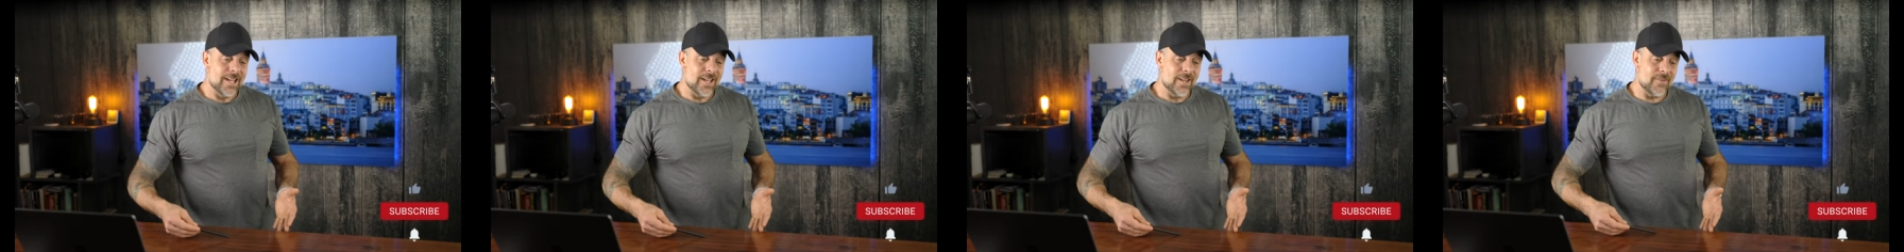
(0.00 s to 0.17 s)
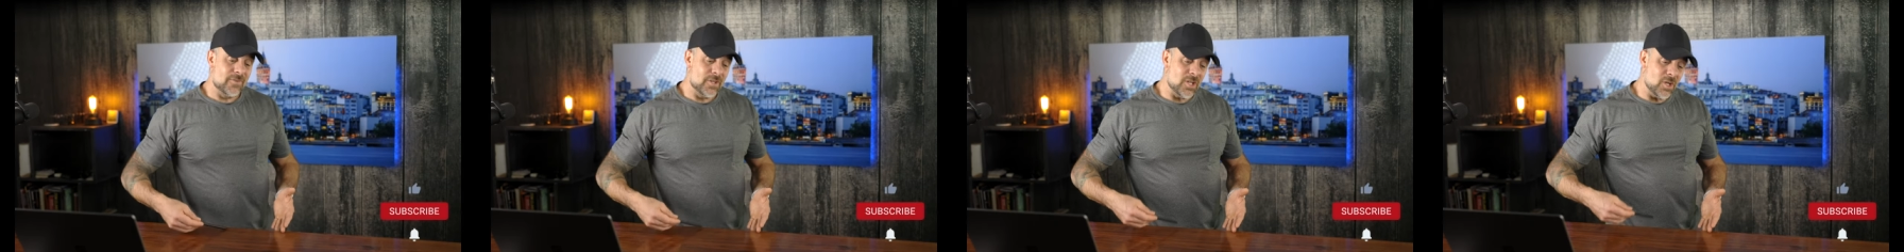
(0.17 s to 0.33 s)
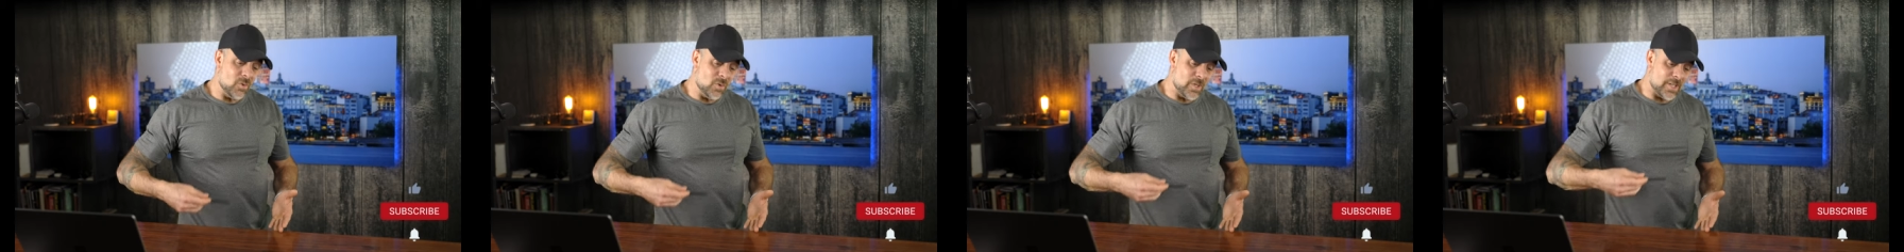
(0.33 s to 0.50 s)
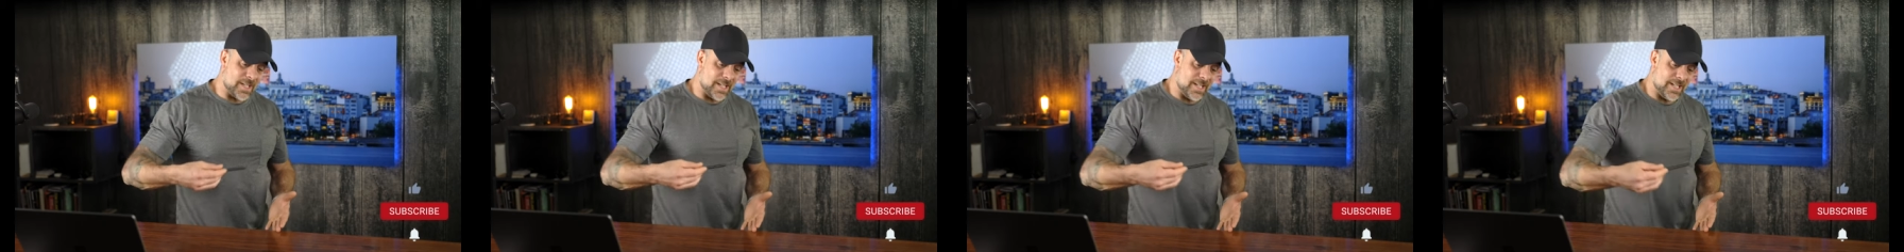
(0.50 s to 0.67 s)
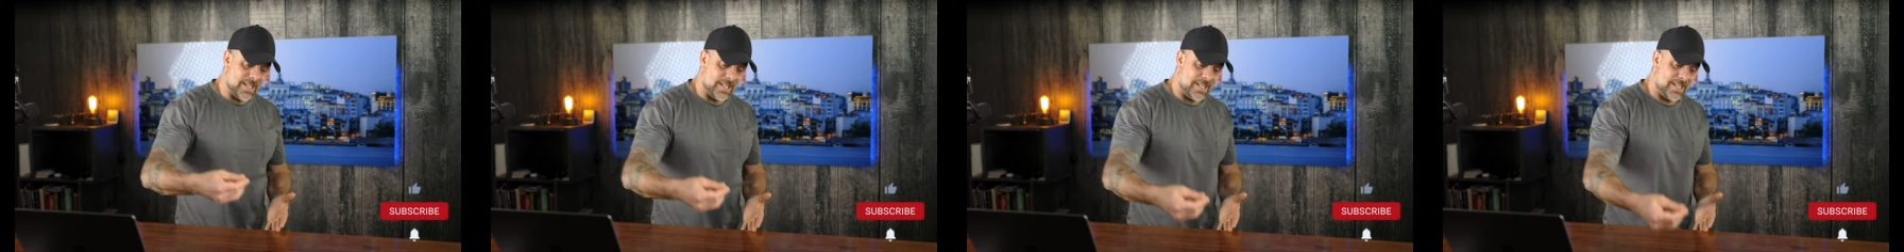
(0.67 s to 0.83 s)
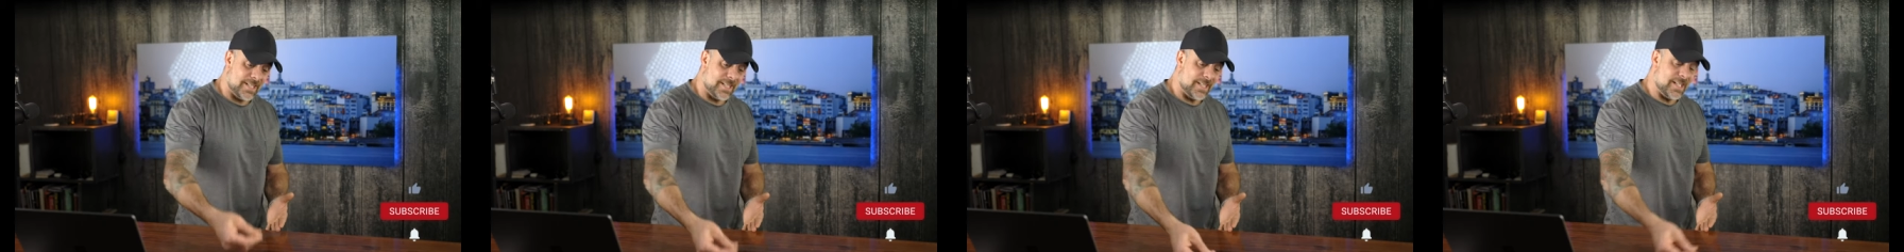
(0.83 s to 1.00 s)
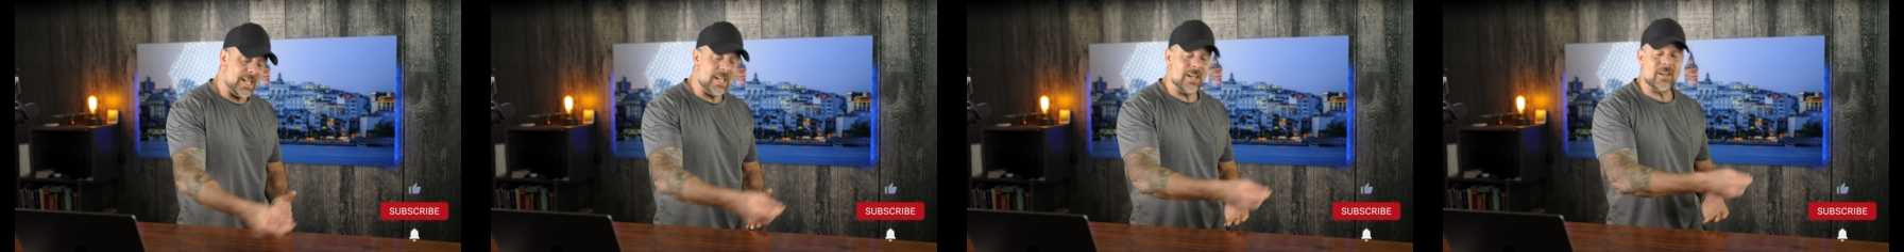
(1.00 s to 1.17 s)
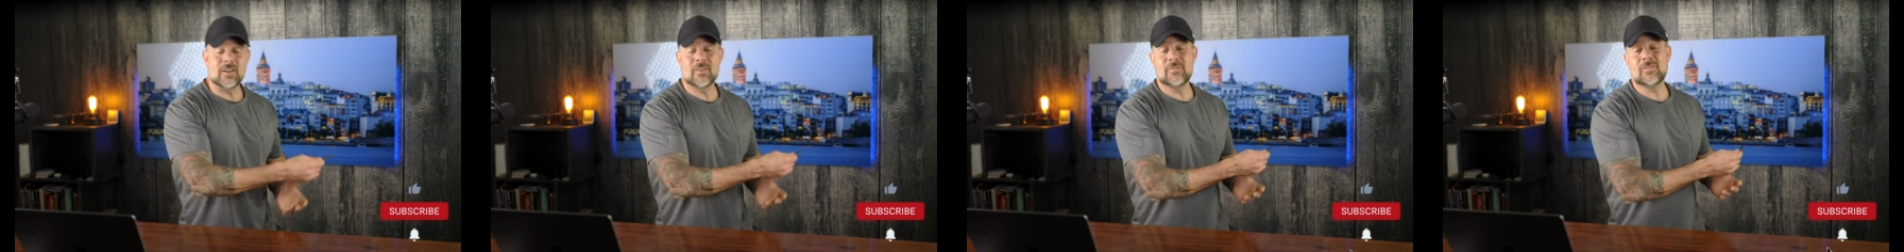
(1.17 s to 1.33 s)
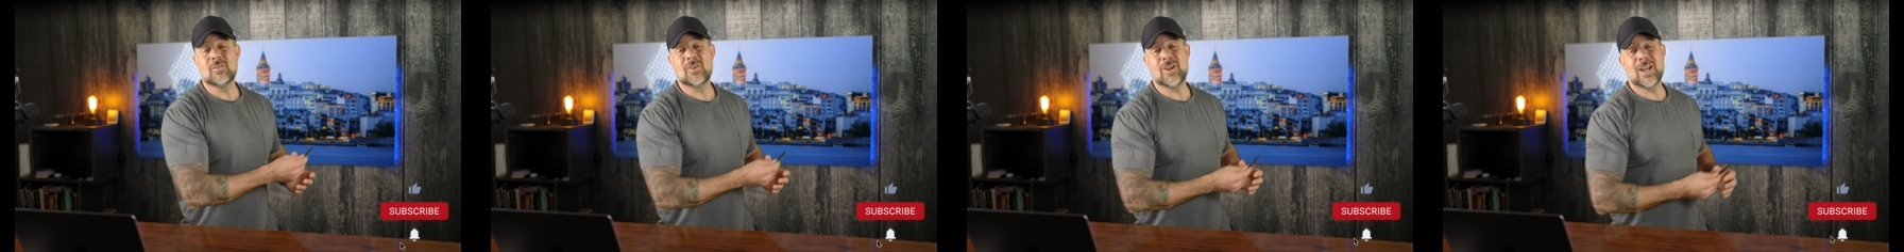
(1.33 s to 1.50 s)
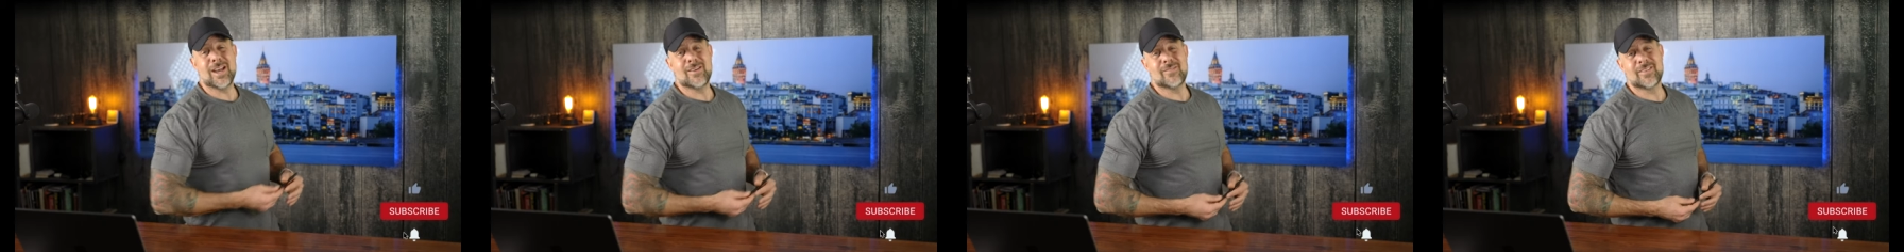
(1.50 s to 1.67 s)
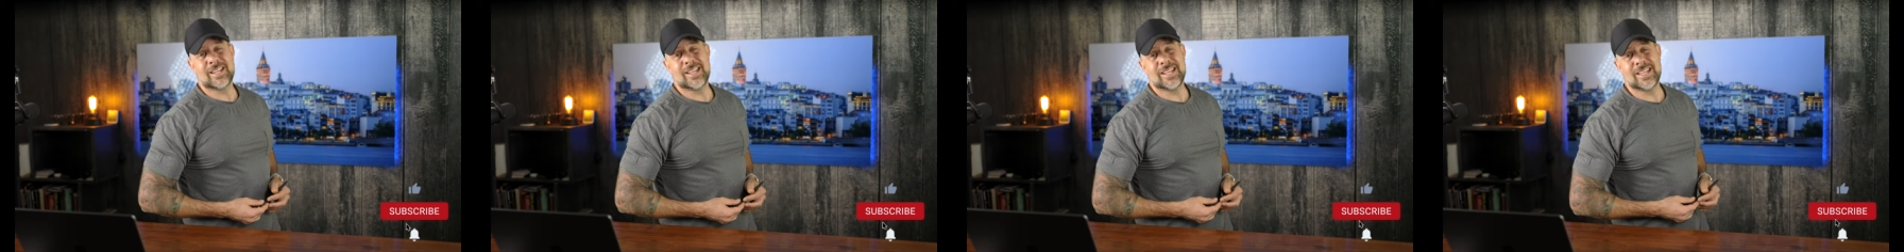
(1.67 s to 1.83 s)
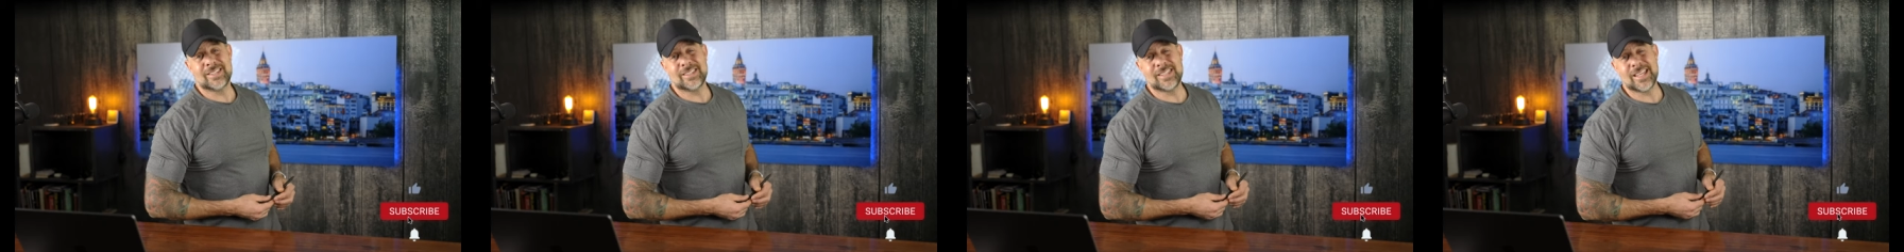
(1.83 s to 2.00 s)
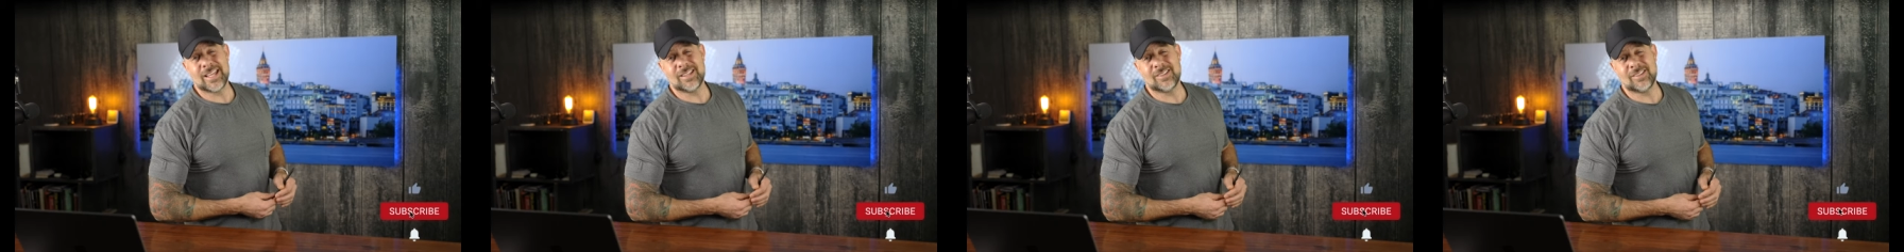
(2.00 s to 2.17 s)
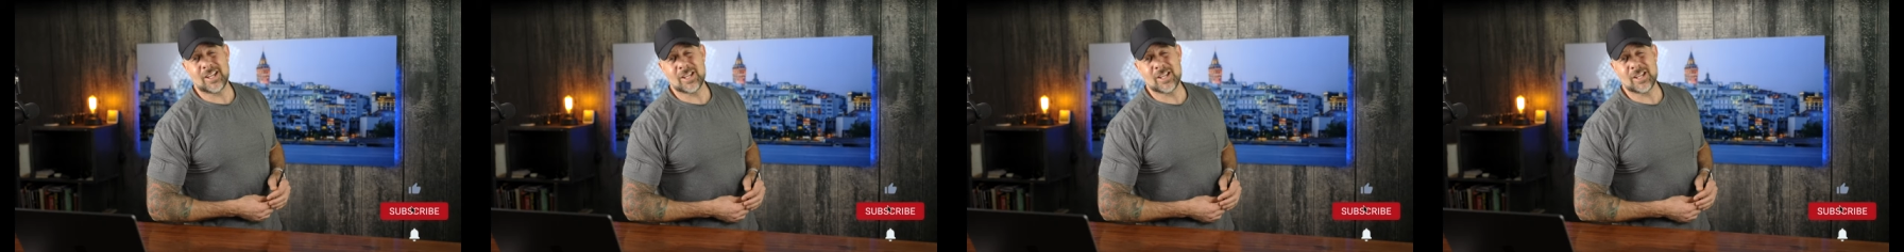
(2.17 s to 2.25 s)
if you would consider, if you haven't hit that